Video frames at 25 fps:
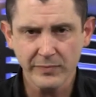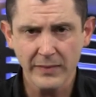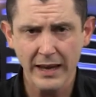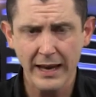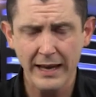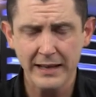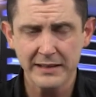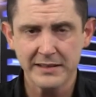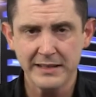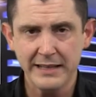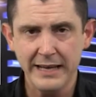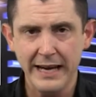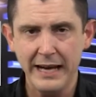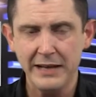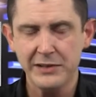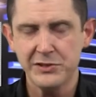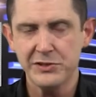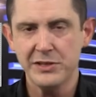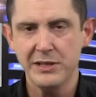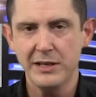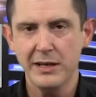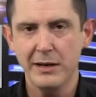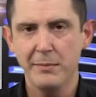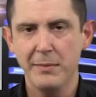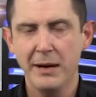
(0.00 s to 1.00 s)
As the
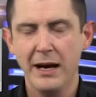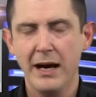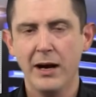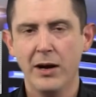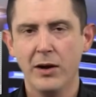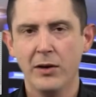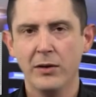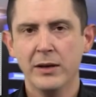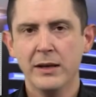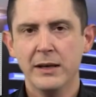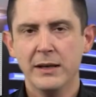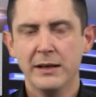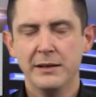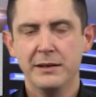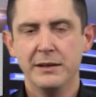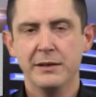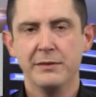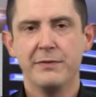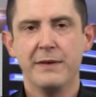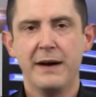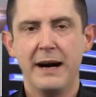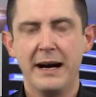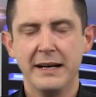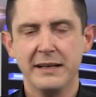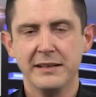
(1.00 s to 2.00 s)
HTML
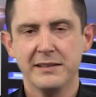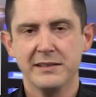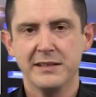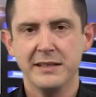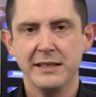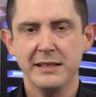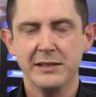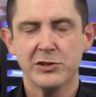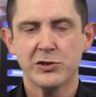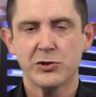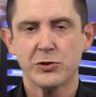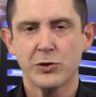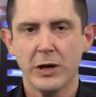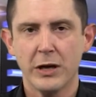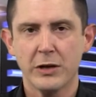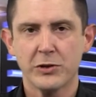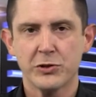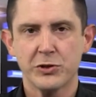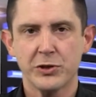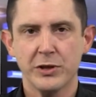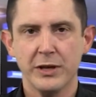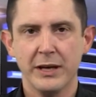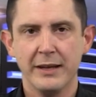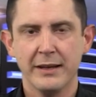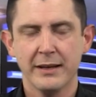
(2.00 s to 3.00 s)
defines the
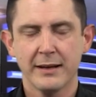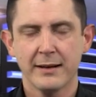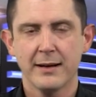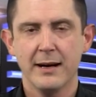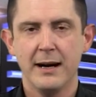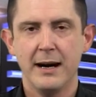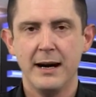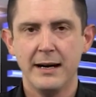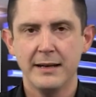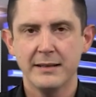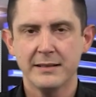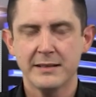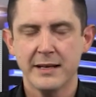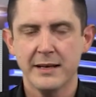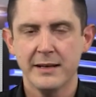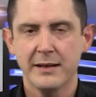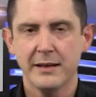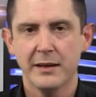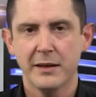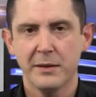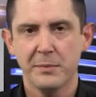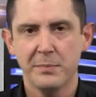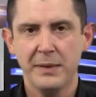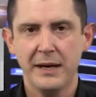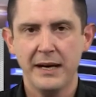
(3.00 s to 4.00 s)
structure and the content
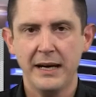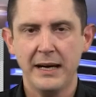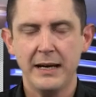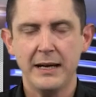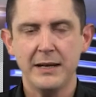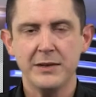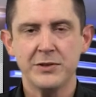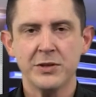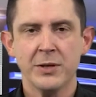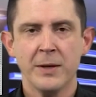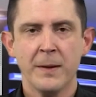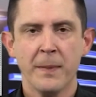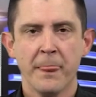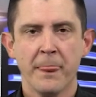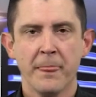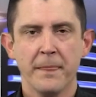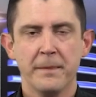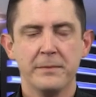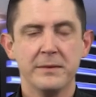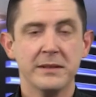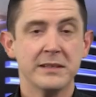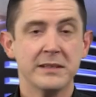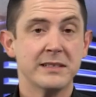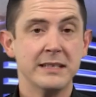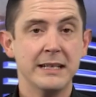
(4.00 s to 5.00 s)
of the page,
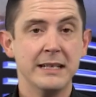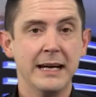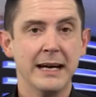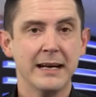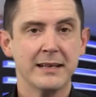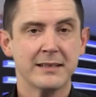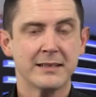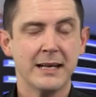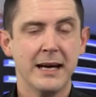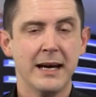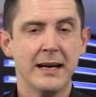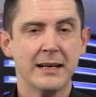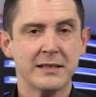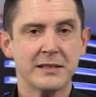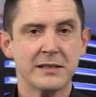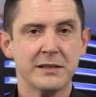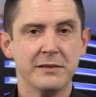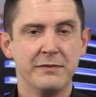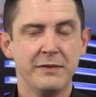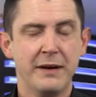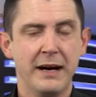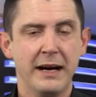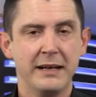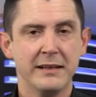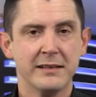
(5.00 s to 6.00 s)
the CSS
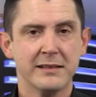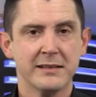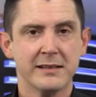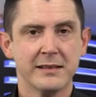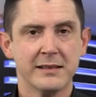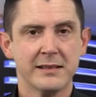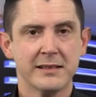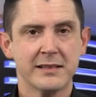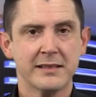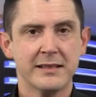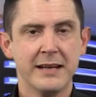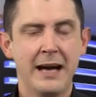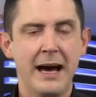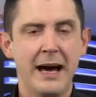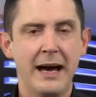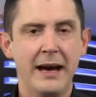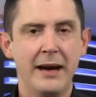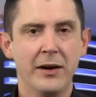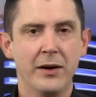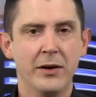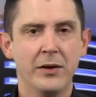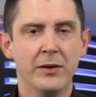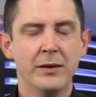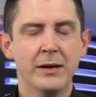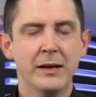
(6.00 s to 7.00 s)
defines the
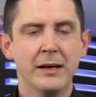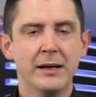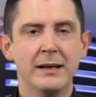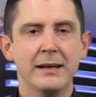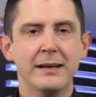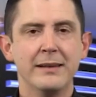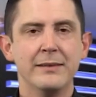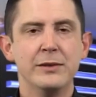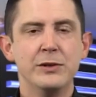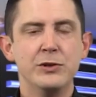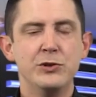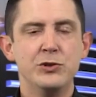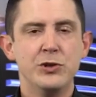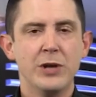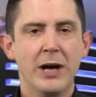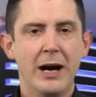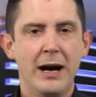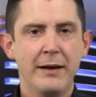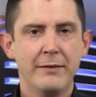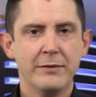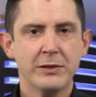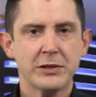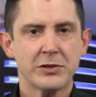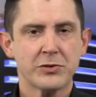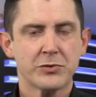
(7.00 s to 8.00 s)
style, the
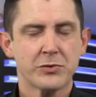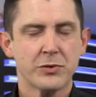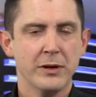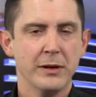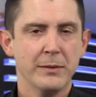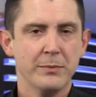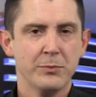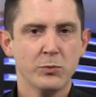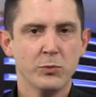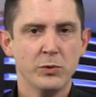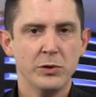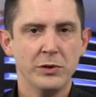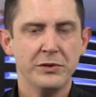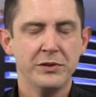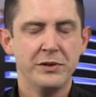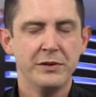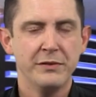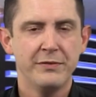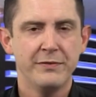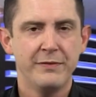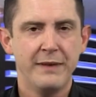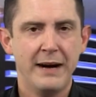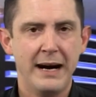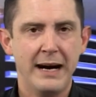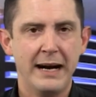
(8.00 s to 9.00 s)
JavaScript will
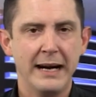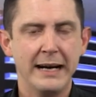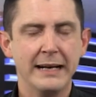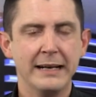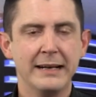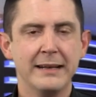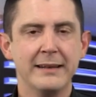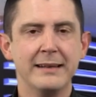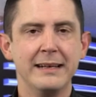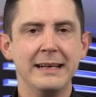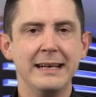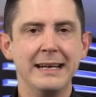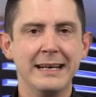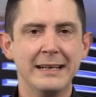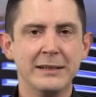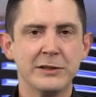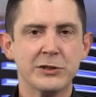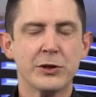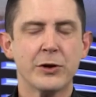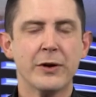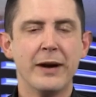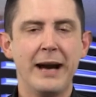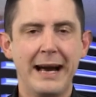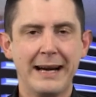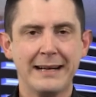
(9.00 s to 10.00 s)
define the
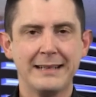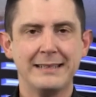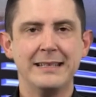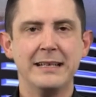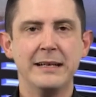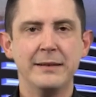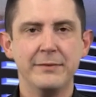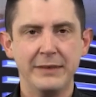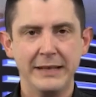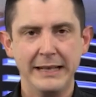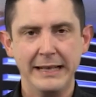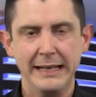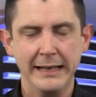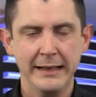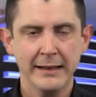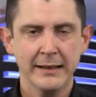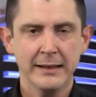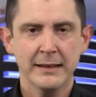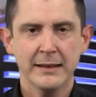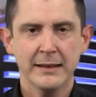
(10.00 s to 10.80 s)
interactivity.